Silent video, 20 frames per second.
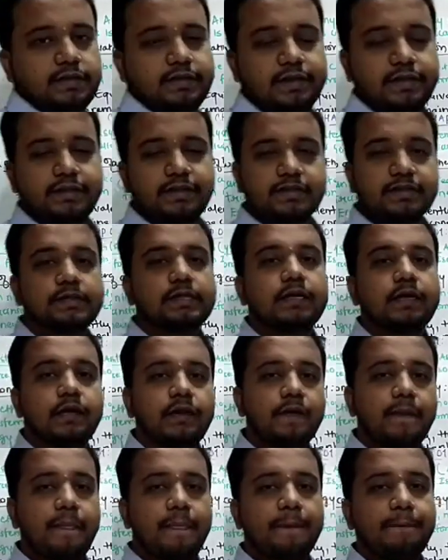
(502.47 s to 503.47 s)
Till this
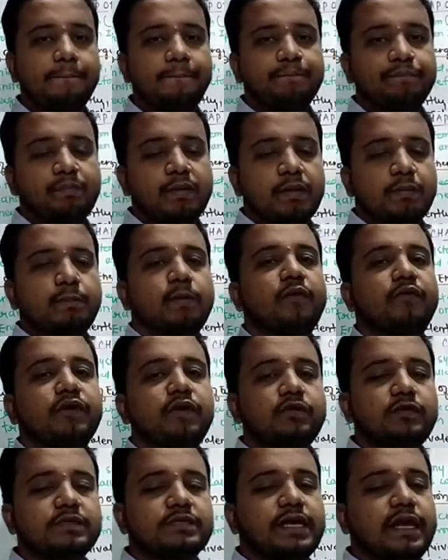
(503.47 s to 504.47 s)
clear? Moving
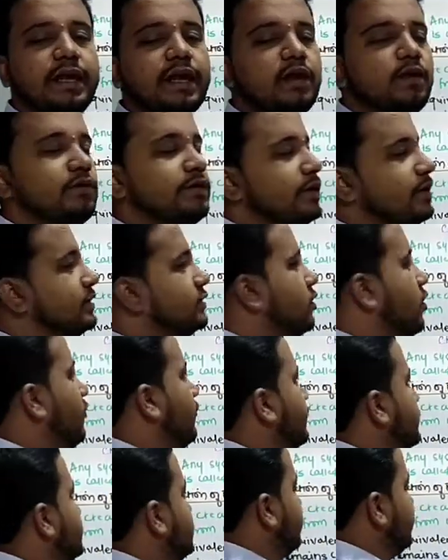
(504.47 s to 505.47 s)
to the second law, that is law of
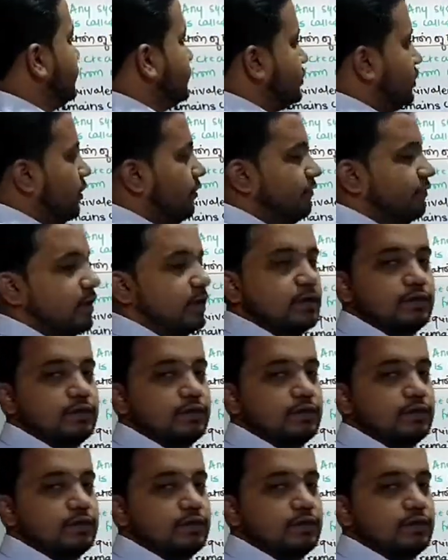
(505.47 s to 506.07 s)
conservation of